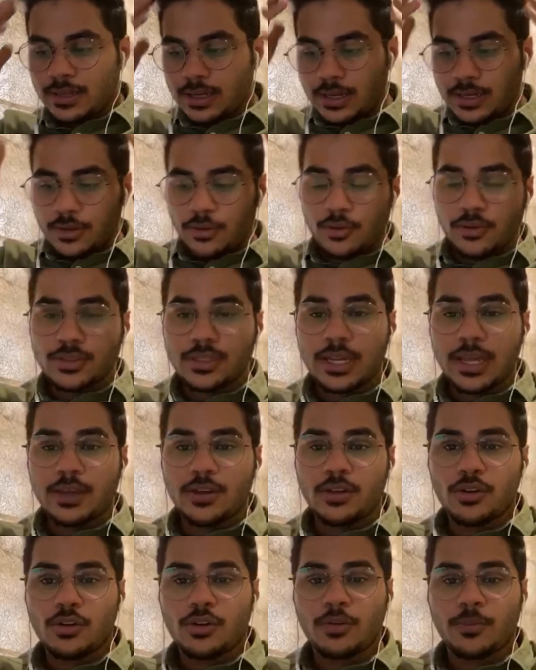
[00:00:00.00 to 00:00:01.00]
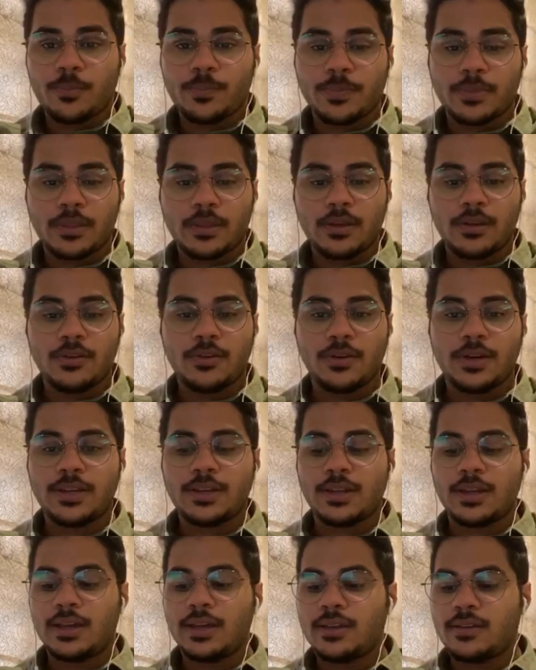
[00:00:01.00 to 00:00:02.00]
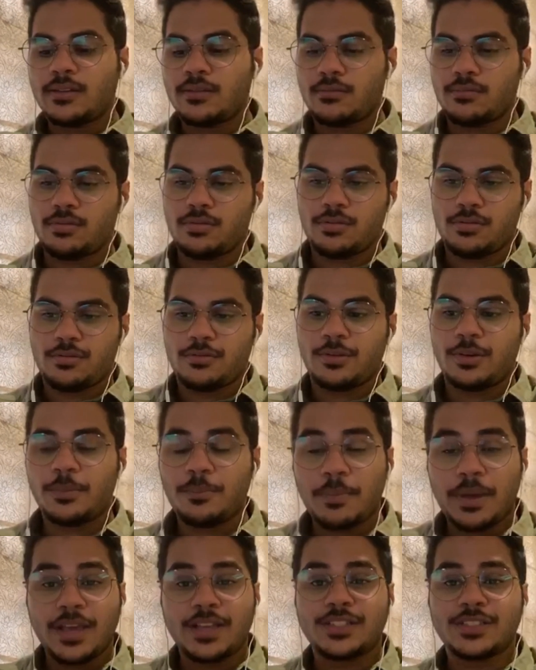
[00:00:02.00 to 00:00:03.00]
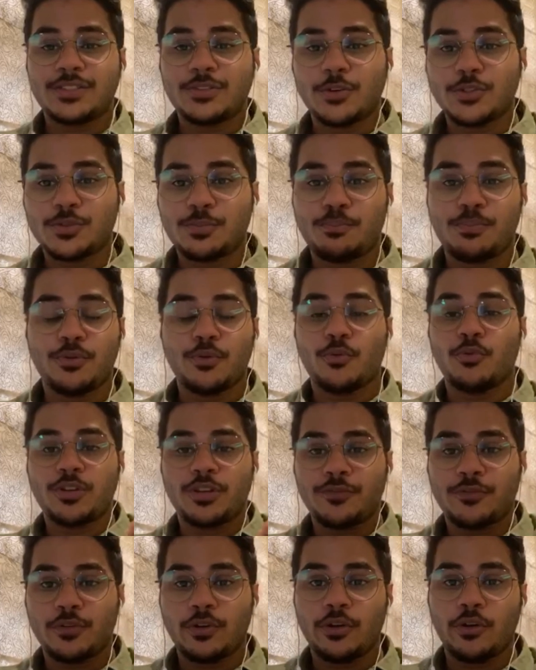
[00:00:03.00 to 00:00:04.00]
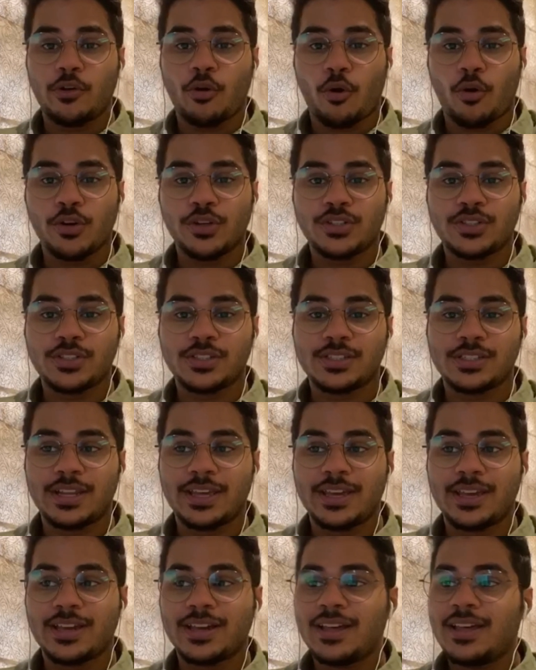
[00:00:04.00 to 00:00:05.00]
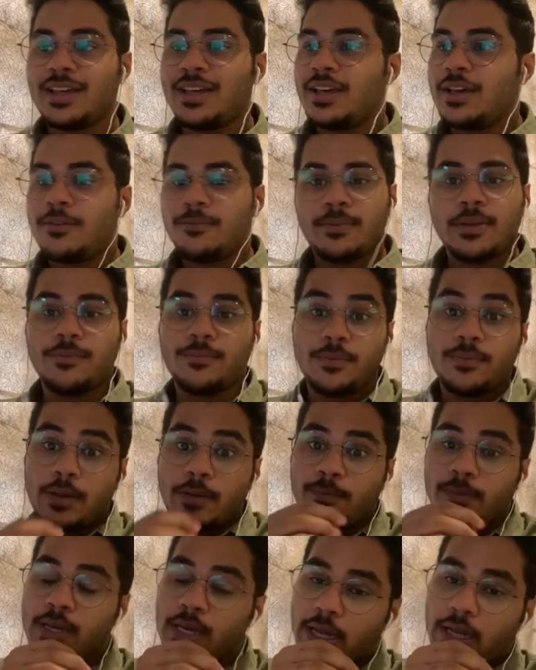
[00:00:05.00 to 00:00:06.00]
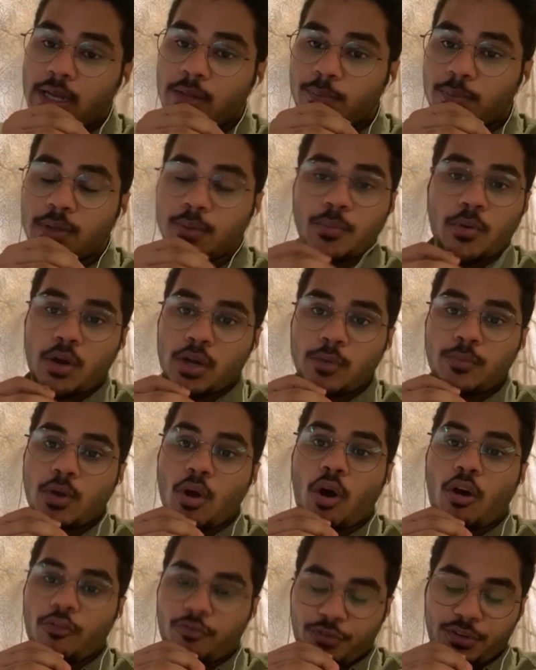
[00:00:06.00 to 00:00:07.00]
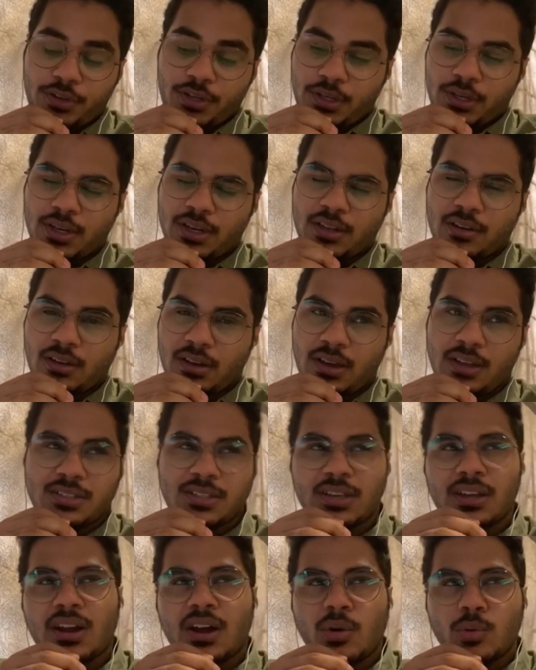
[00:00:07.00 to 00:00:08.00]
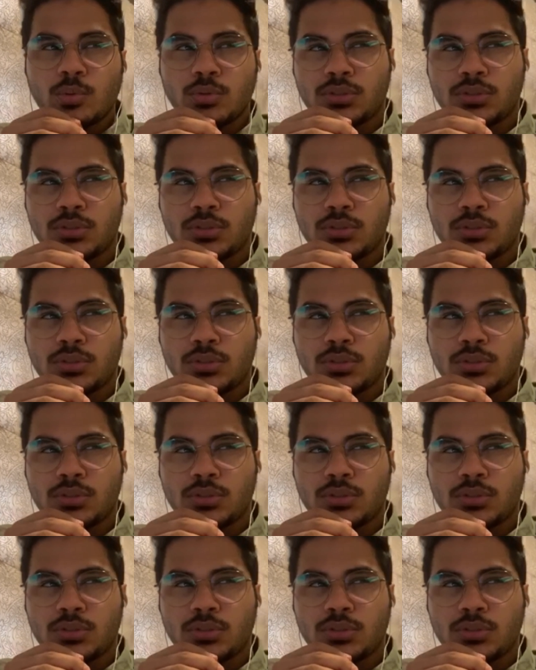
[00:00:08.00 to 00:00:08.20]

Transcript: goes like, it makes those beautiful noises. Like when we get up in the morning, we often hear, it's around